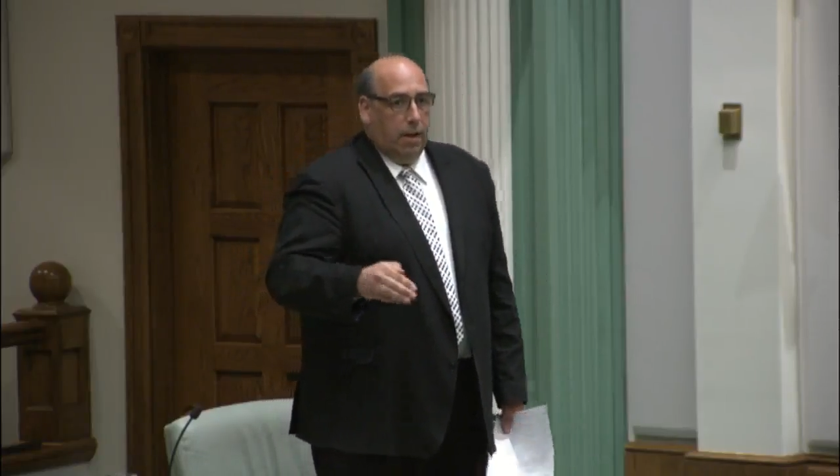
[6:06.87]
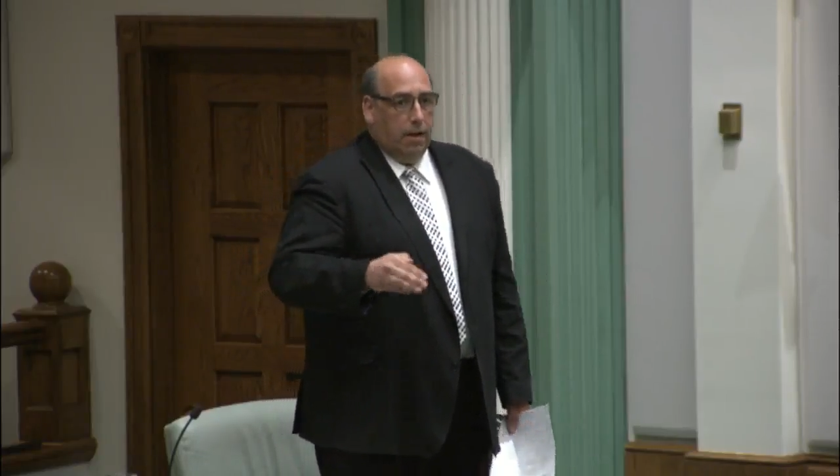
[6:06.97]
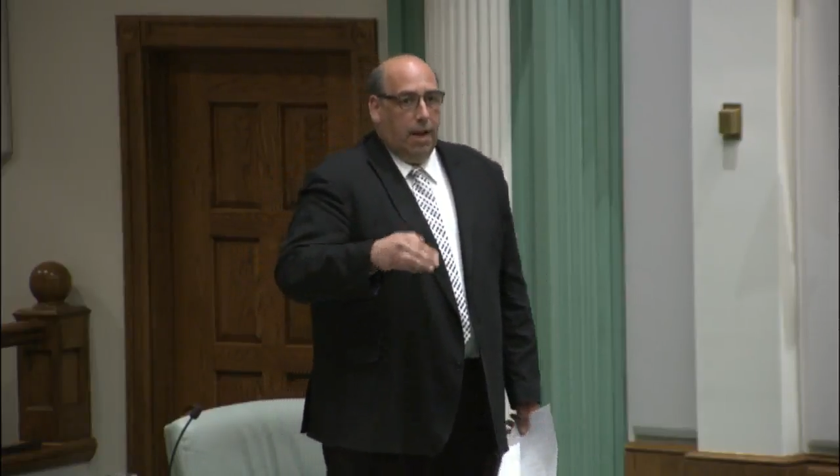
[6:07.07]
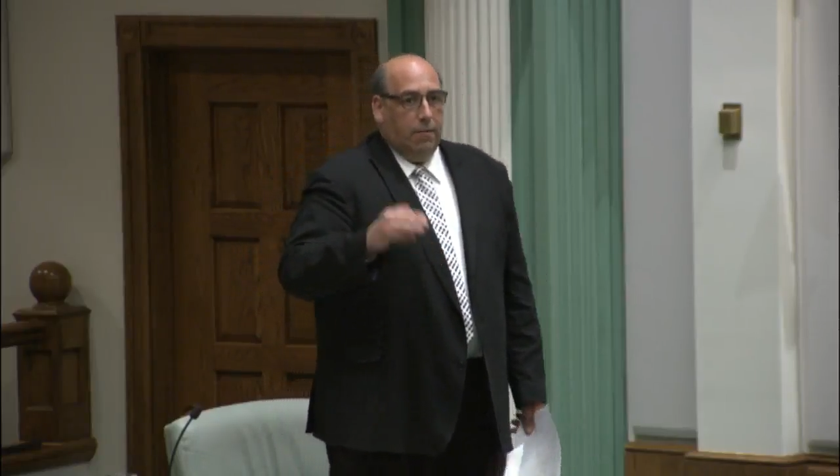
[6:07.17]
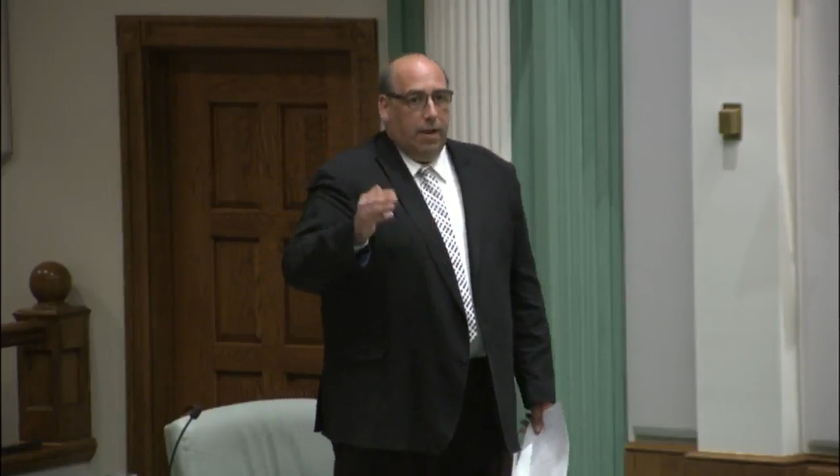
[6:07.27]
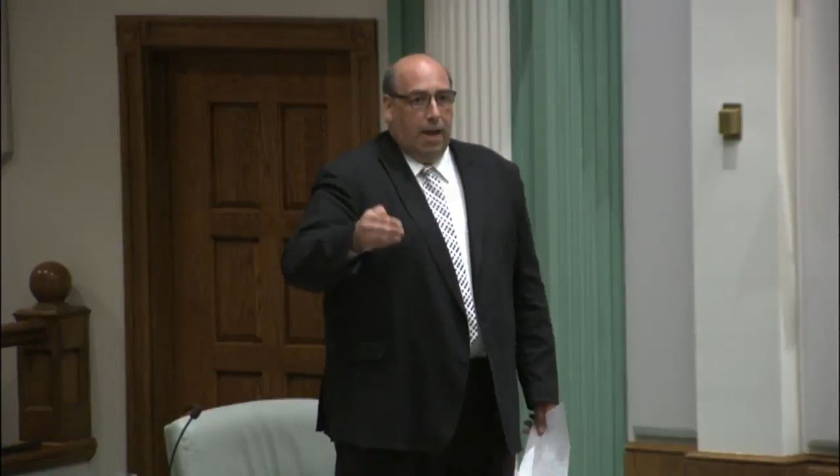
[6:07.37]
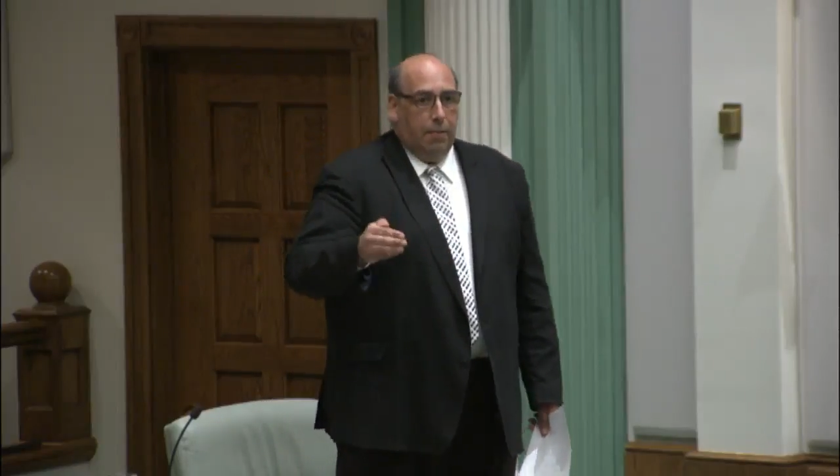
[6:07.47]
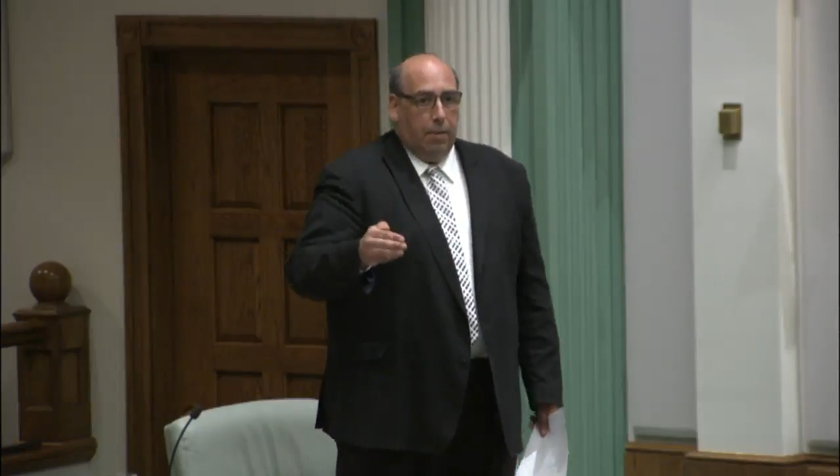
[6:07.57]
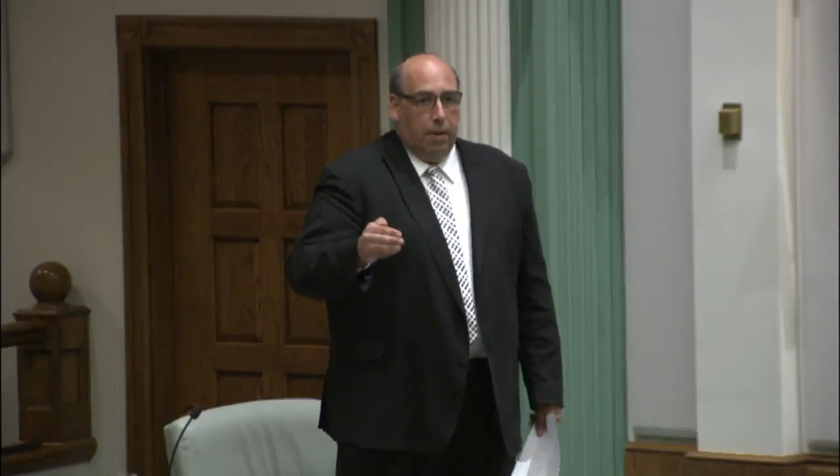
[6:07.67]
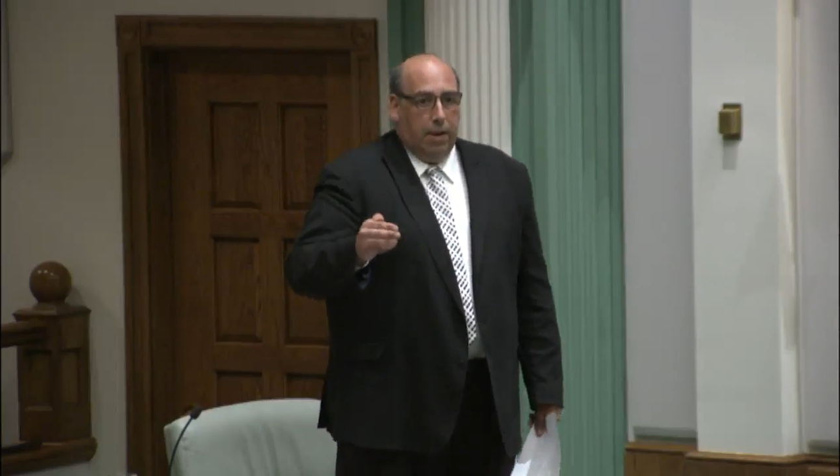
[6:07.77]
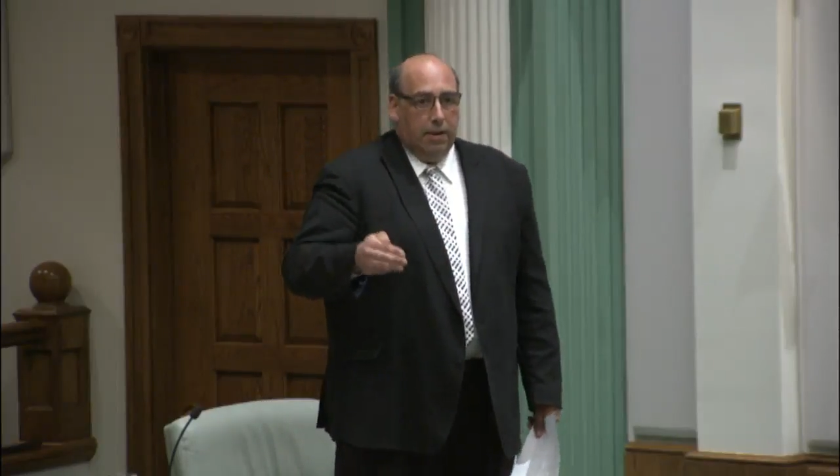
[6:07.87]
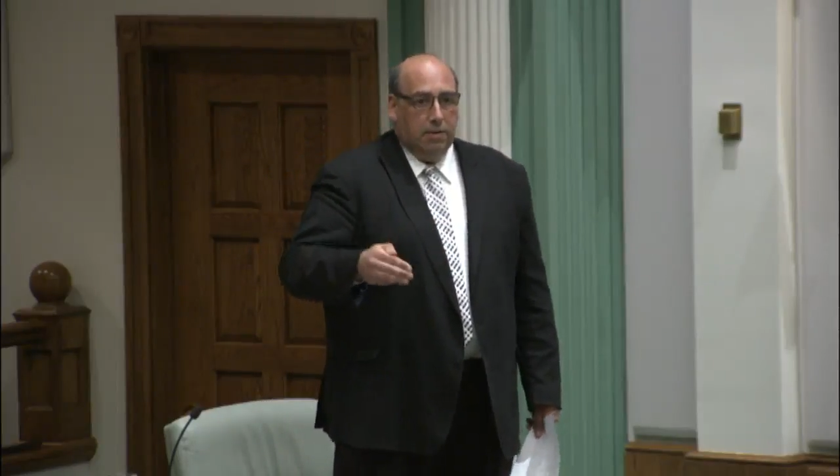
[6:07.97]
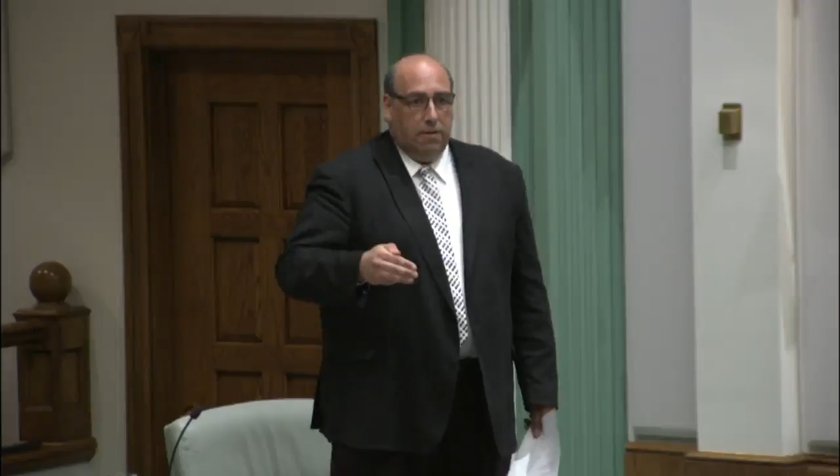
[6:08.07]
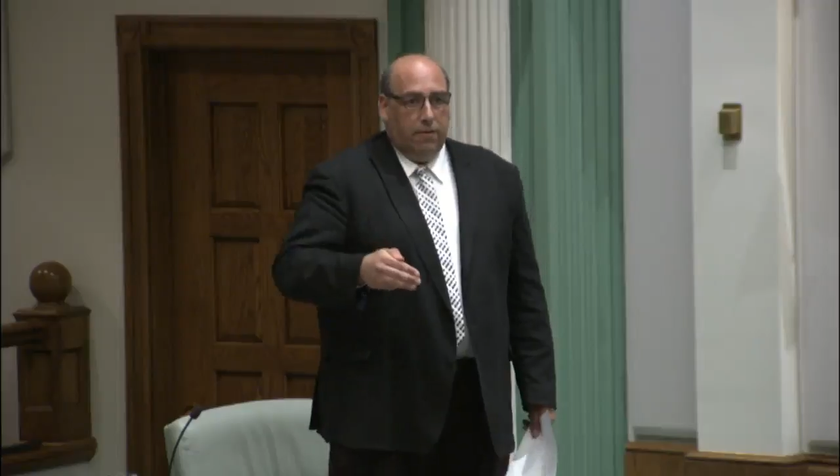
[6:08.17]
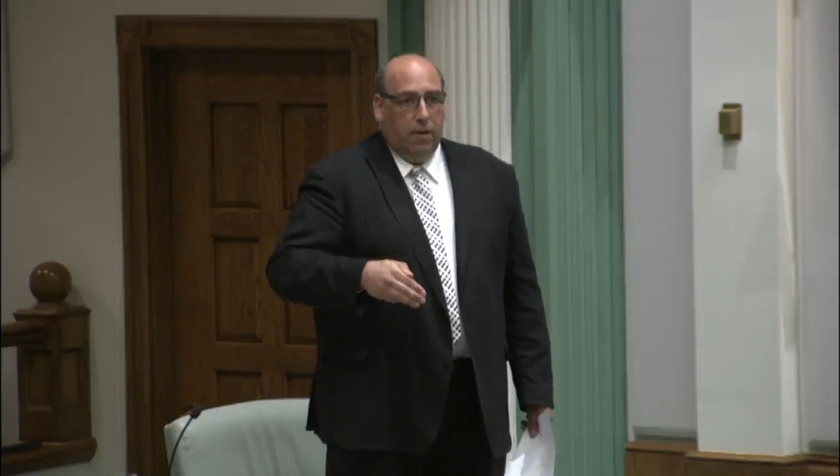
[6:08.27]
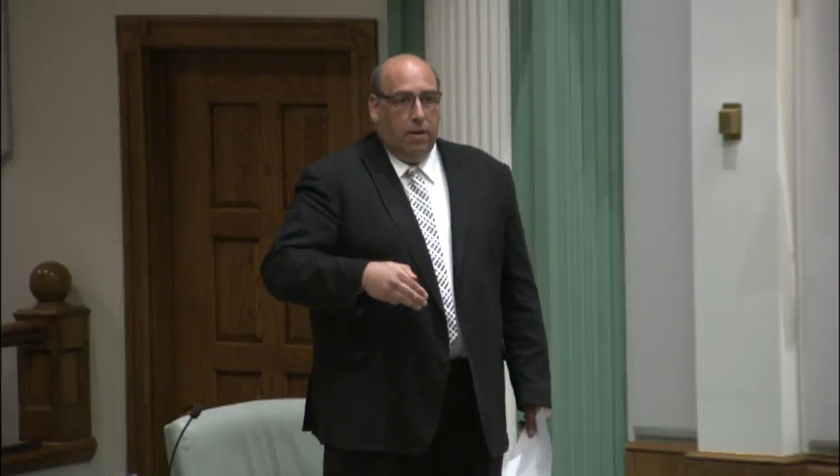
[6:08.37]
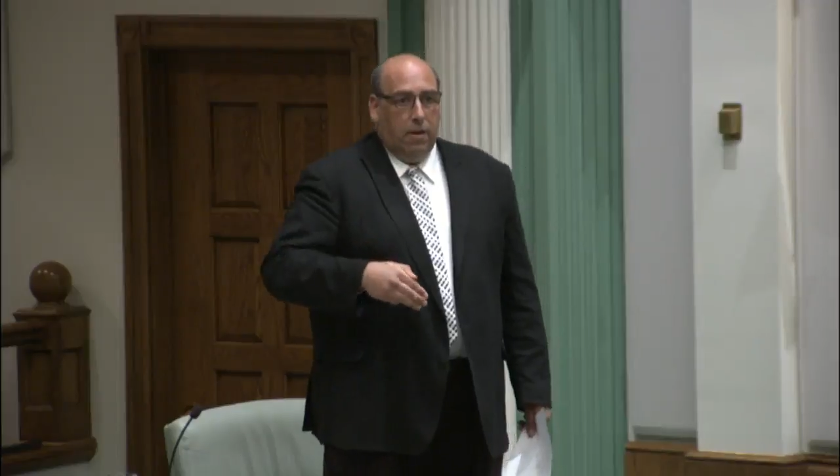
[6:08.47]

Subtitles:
a lot of it happened because of